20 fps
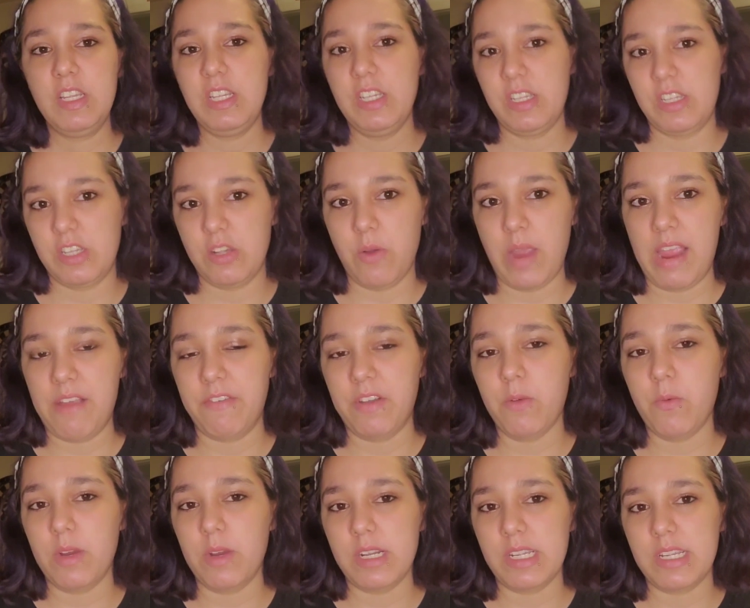So every
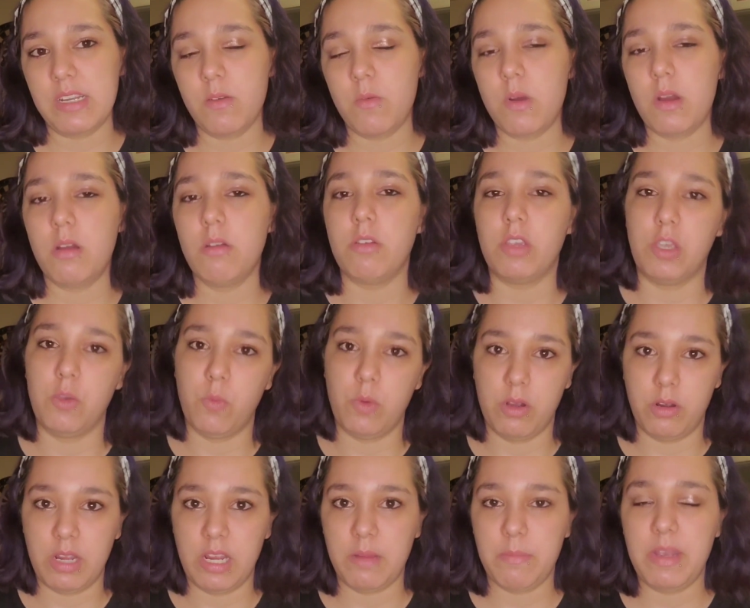once in a while, you
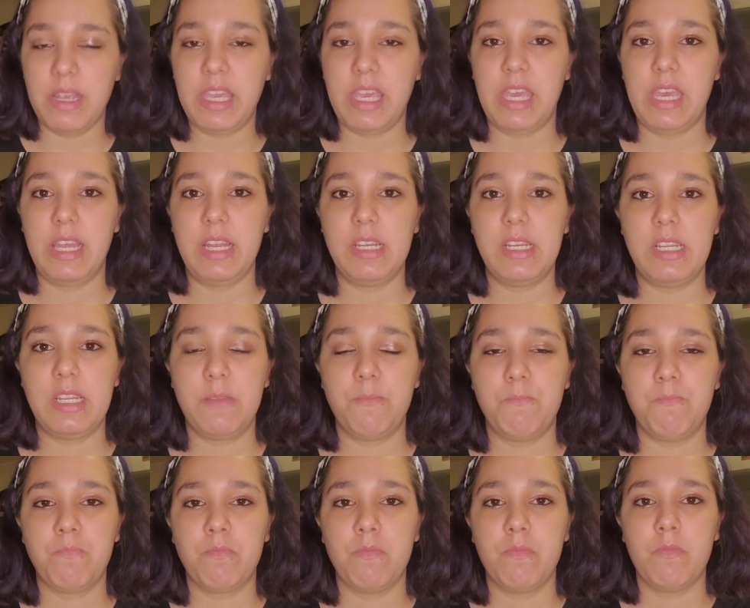will hear my kids.
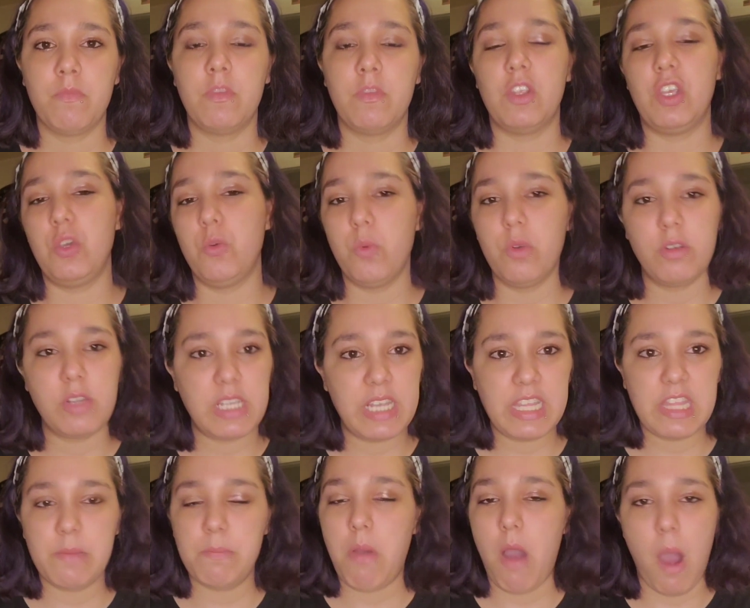You will see
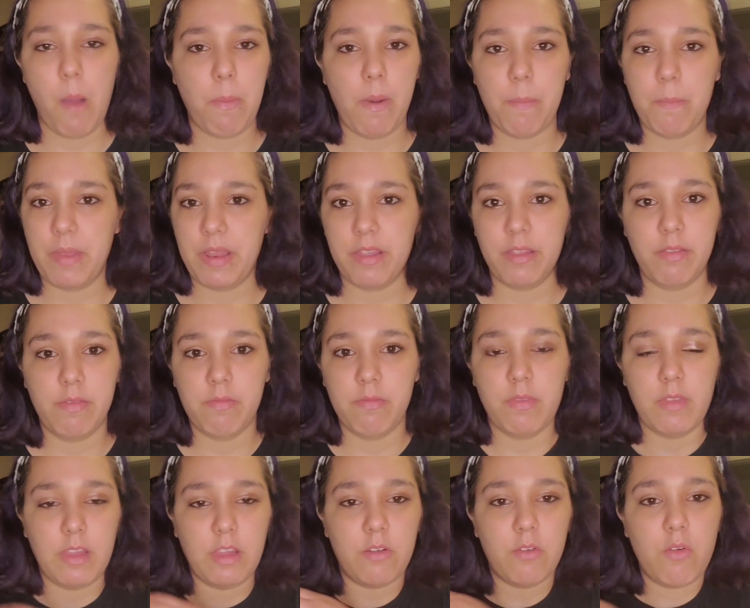them pop up in
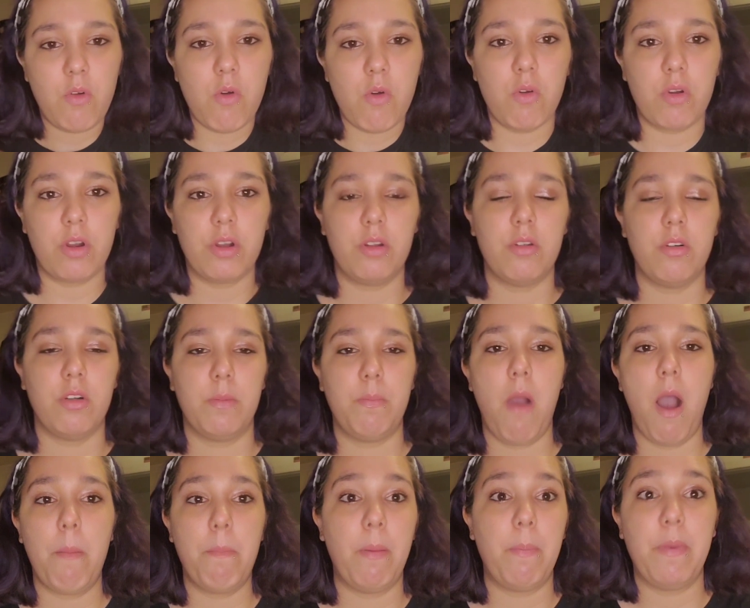the little corner or
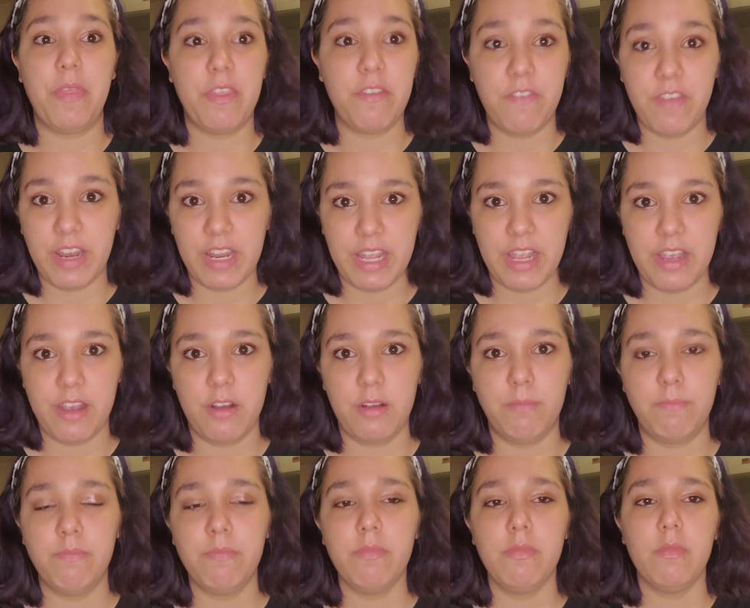pop up in the
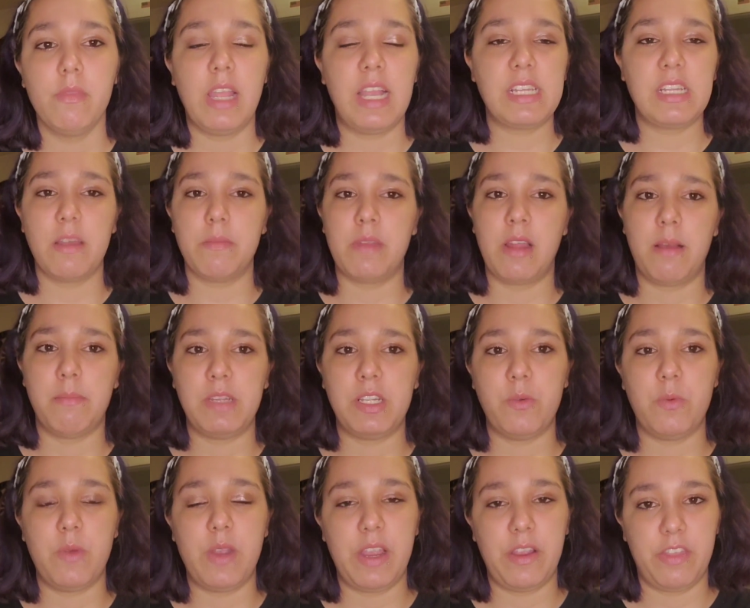video. And sometimes
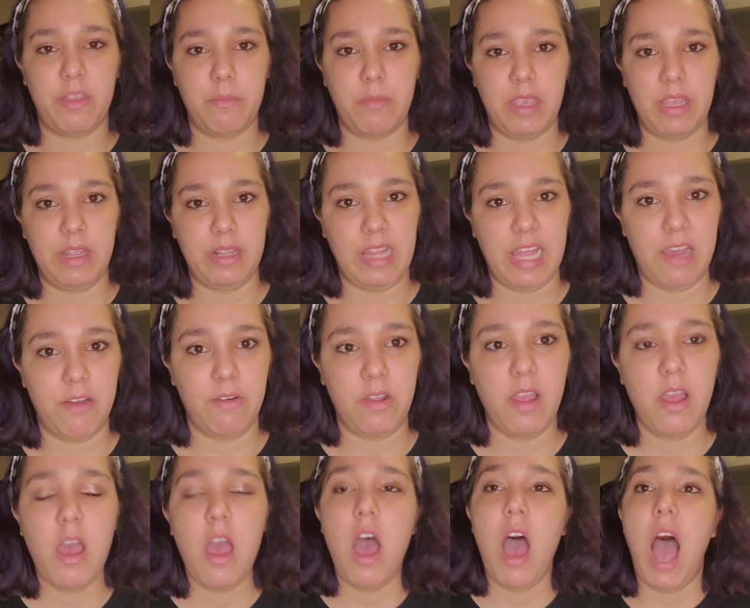you will hear them being loud.
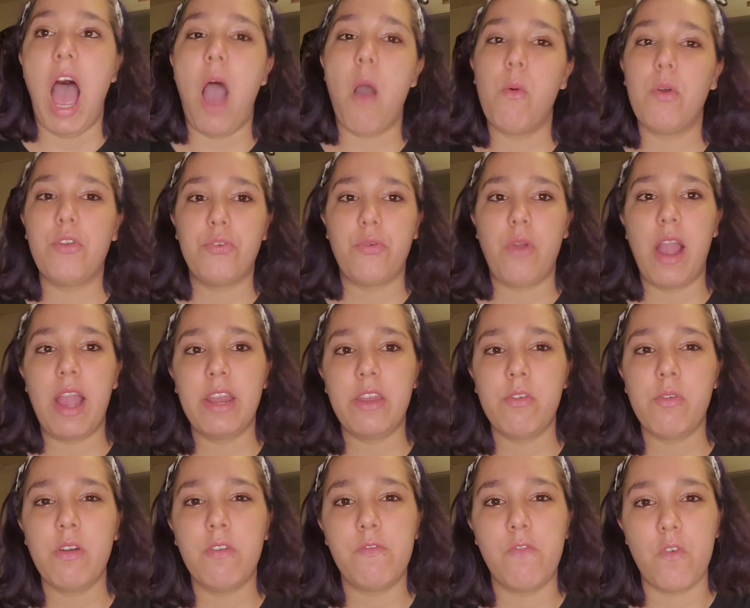I will try
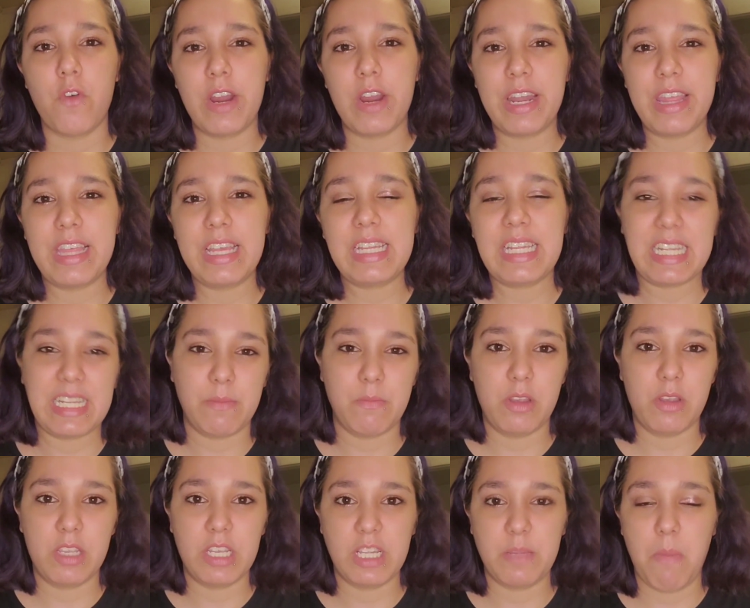to avoid this as
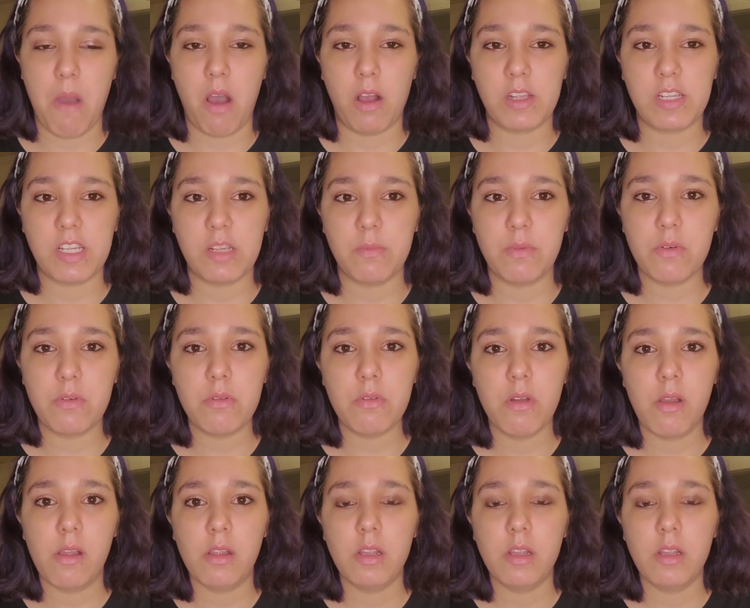much as possible.